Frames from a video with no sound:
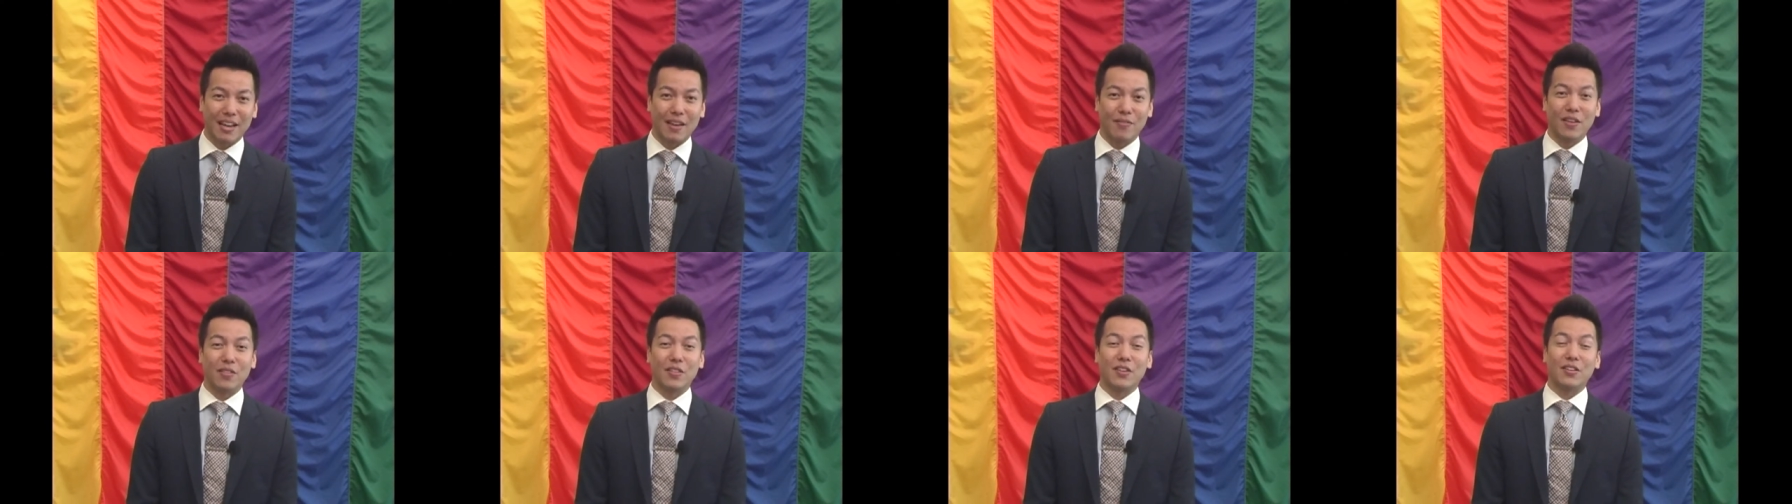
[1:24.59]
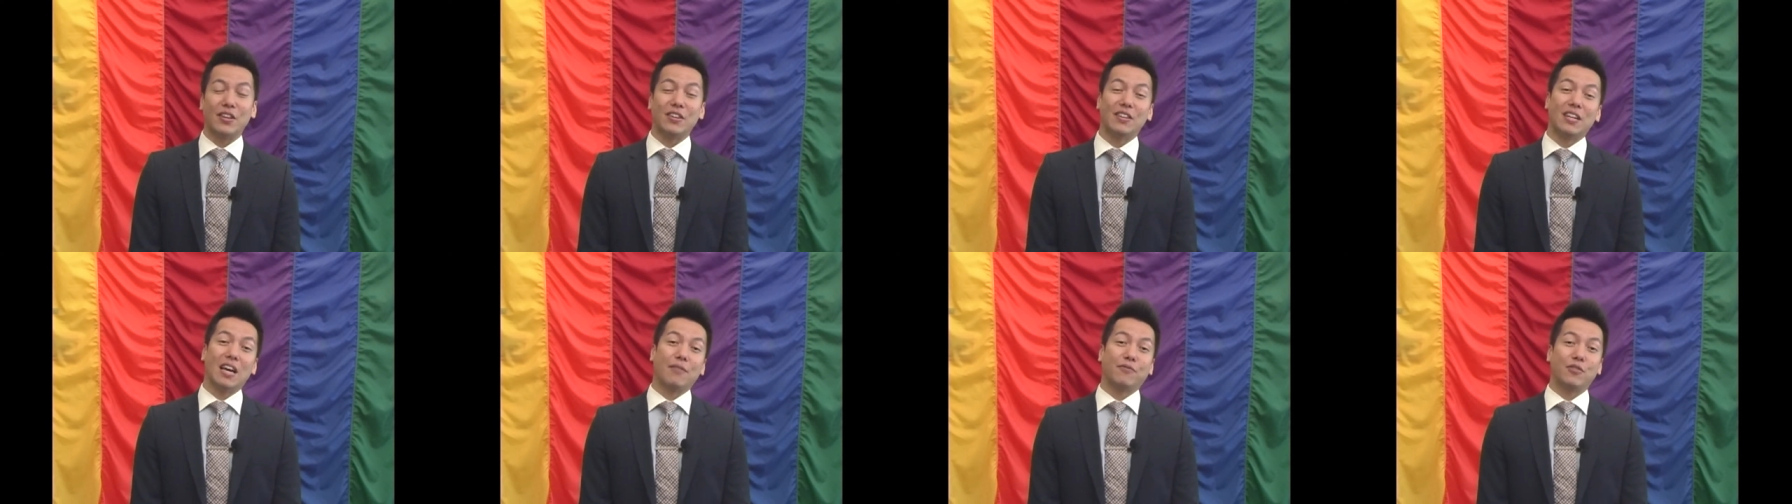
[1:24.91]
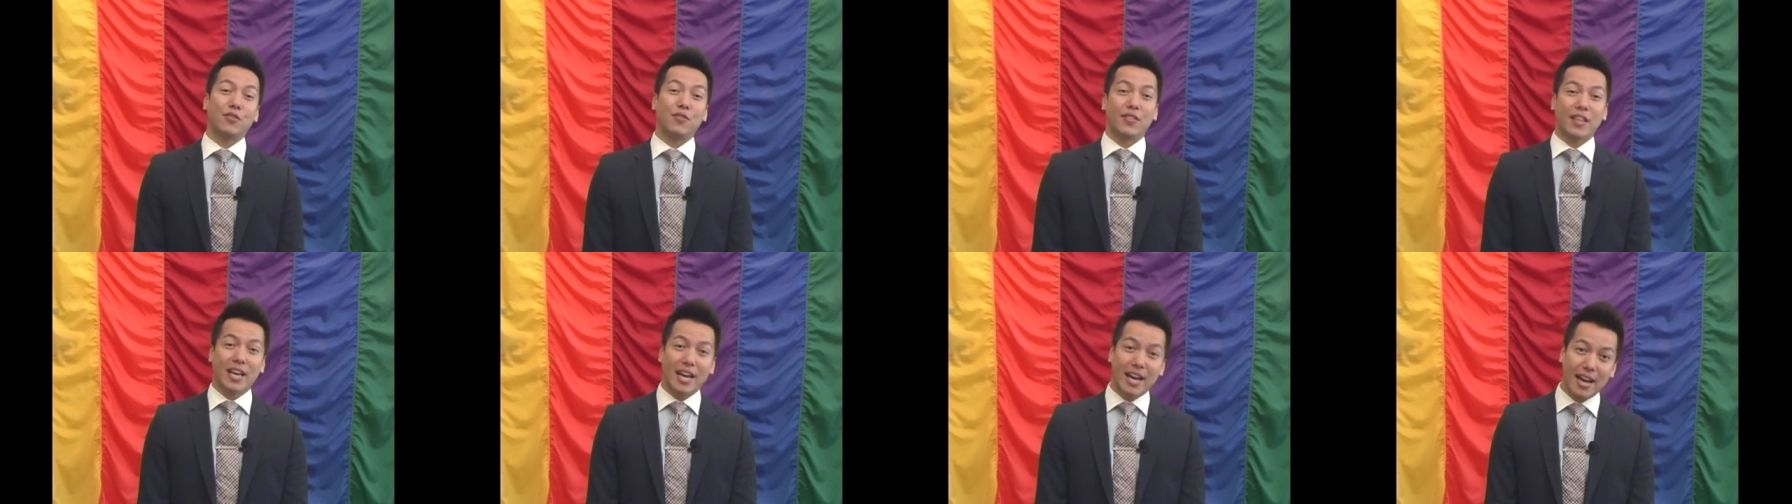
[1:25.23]
And then the year
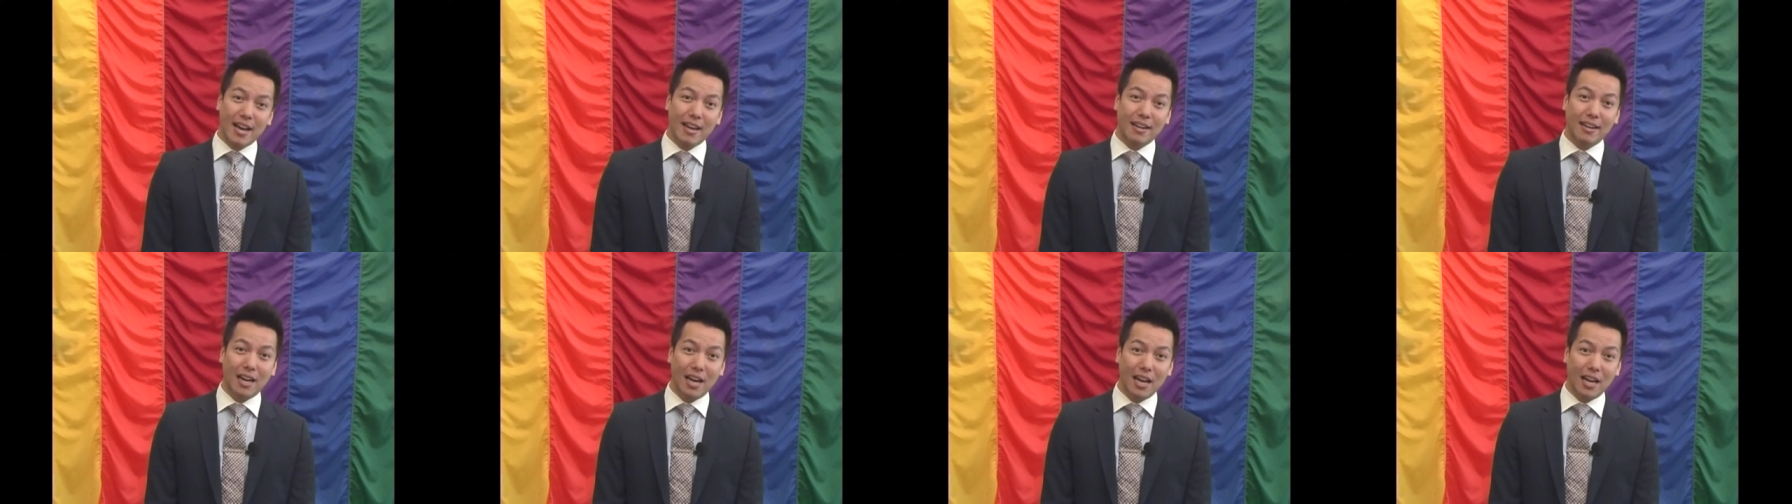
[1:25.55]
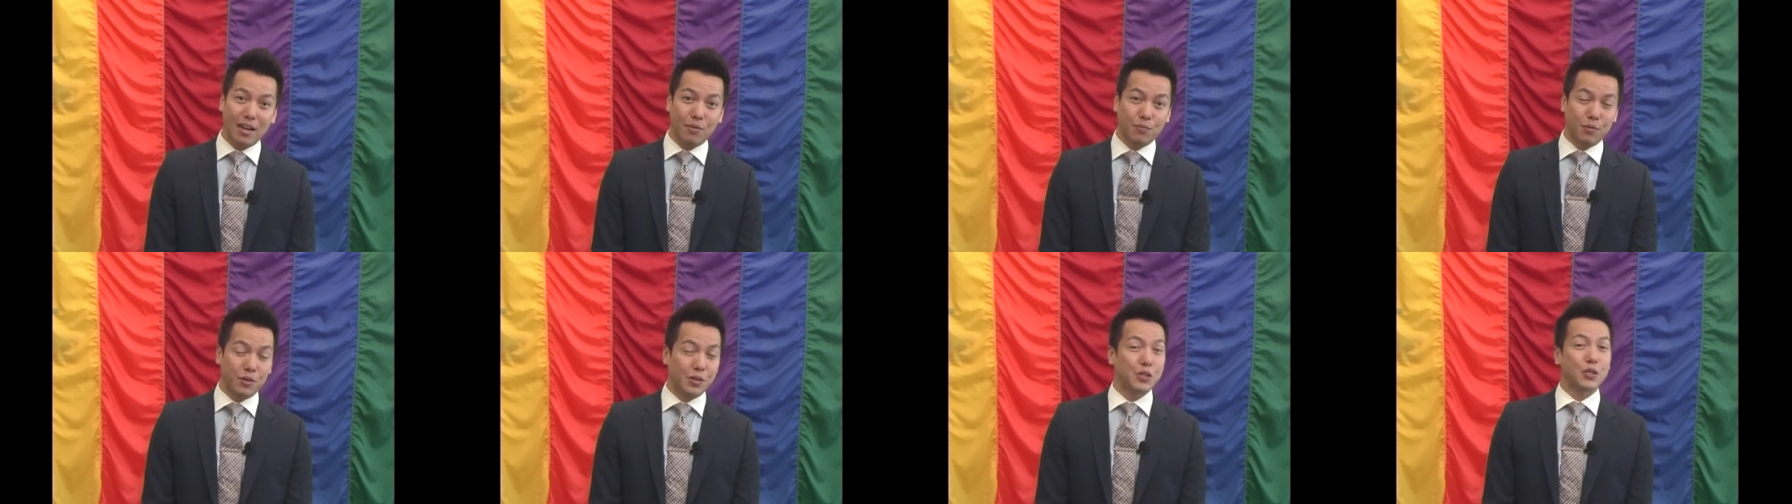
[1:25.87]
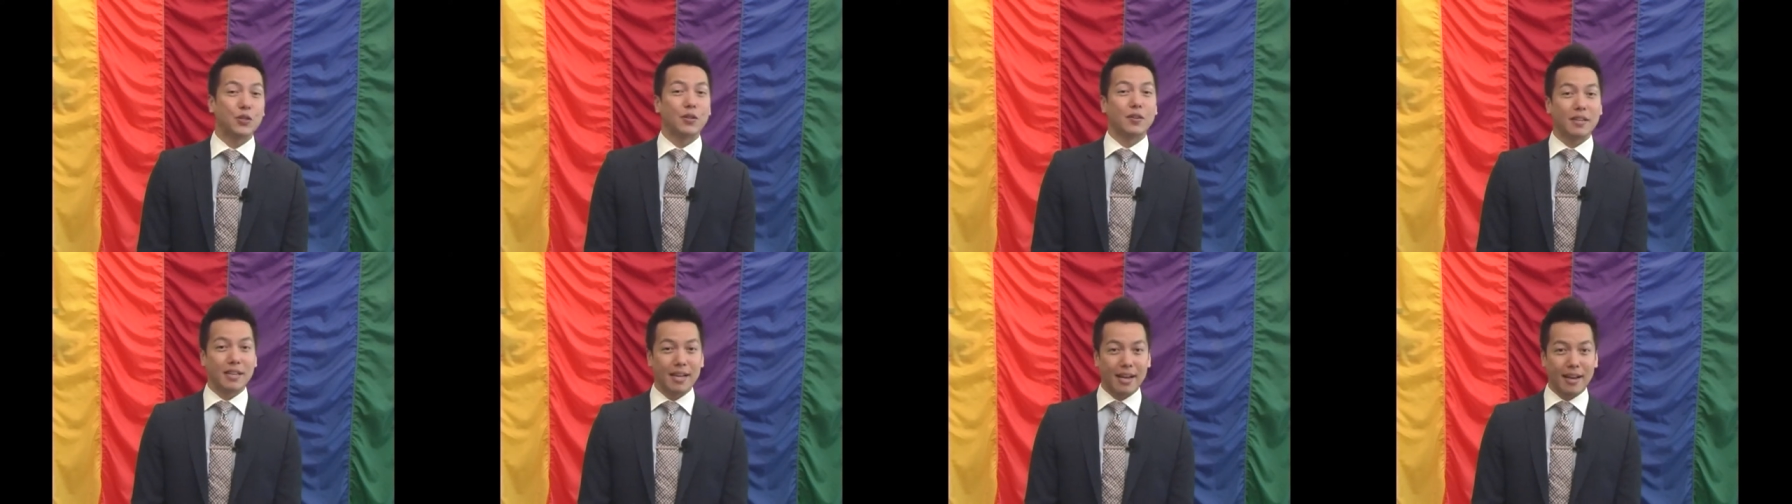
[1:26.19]
after that, I
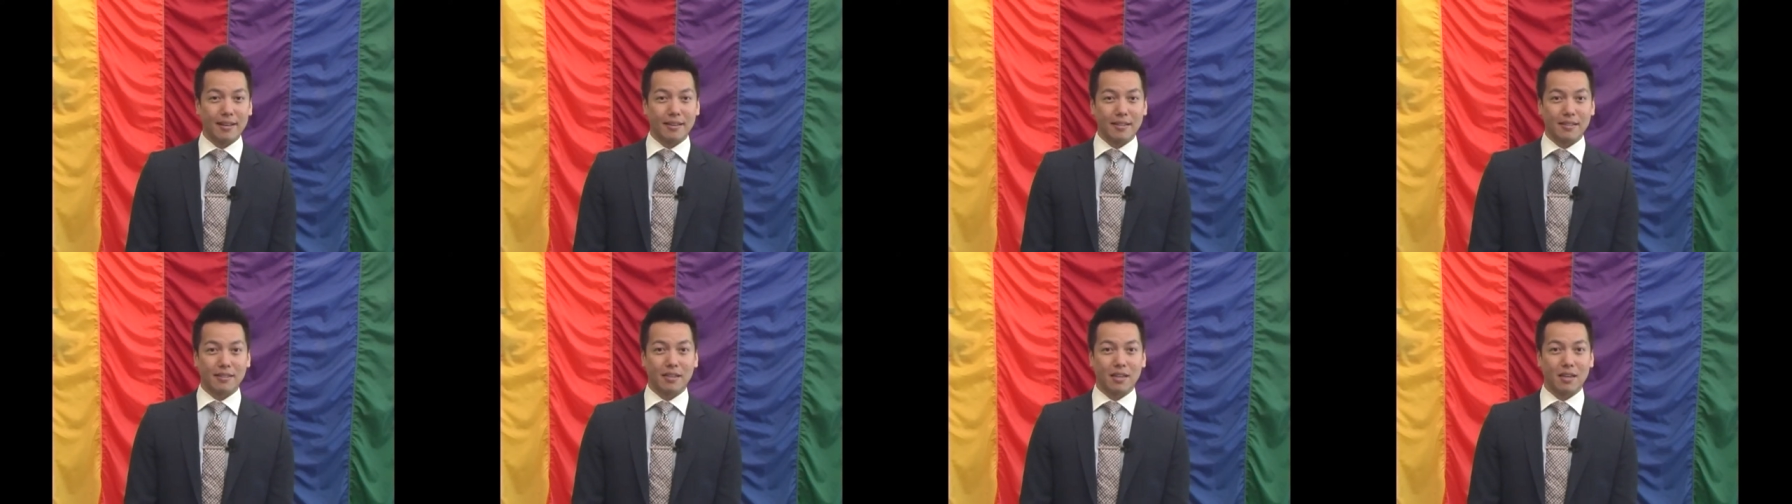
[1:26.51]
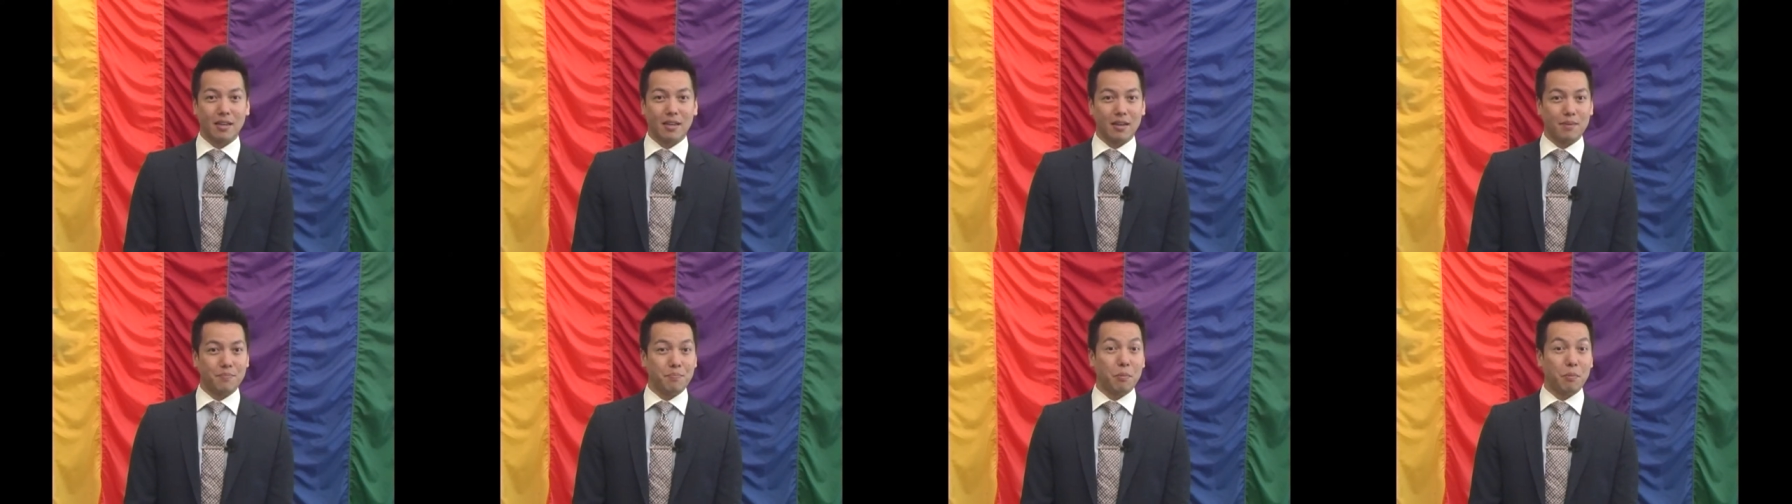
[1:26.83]
returned as a